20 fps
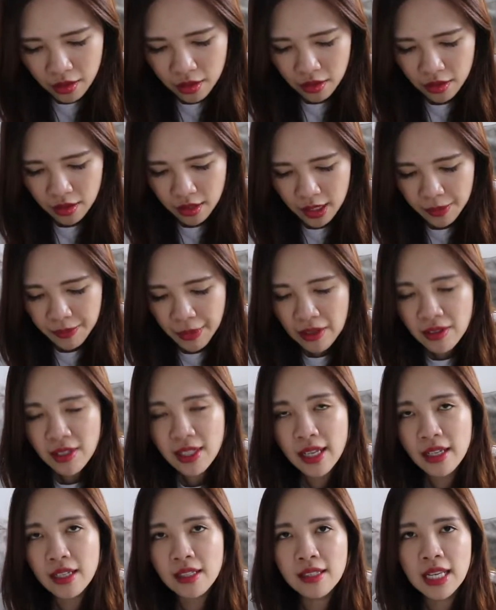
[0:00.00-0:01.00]
It smells
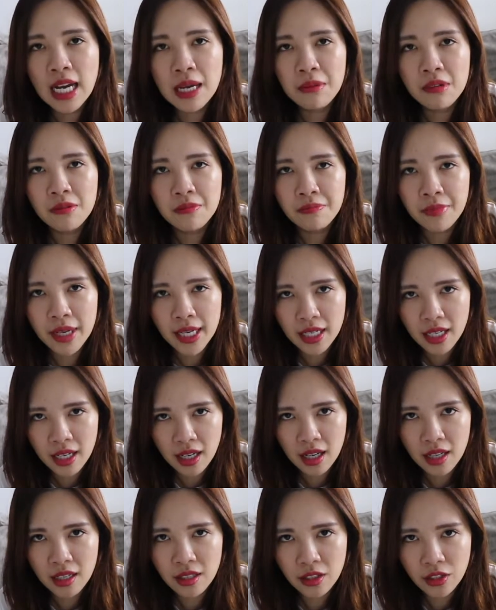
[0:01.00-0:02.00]
like a type of
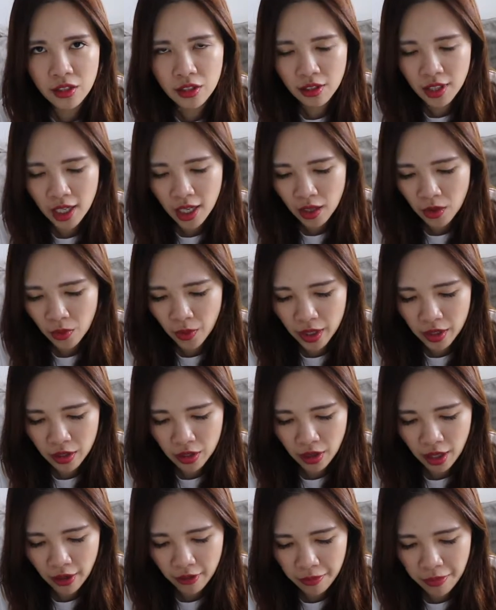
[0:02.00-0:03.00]
batter. You know how when
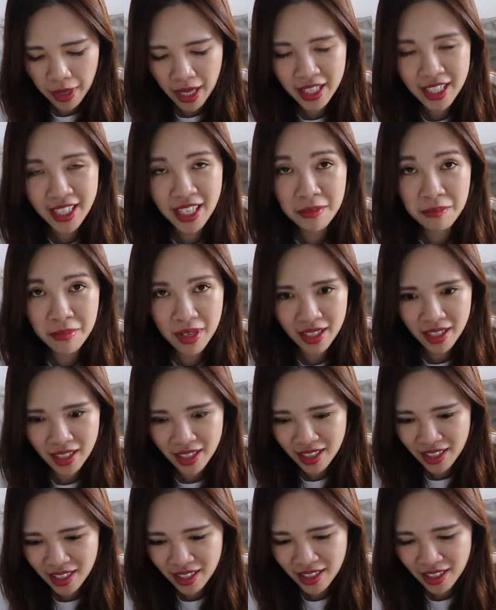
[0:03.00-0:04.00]
you have a pancake batter?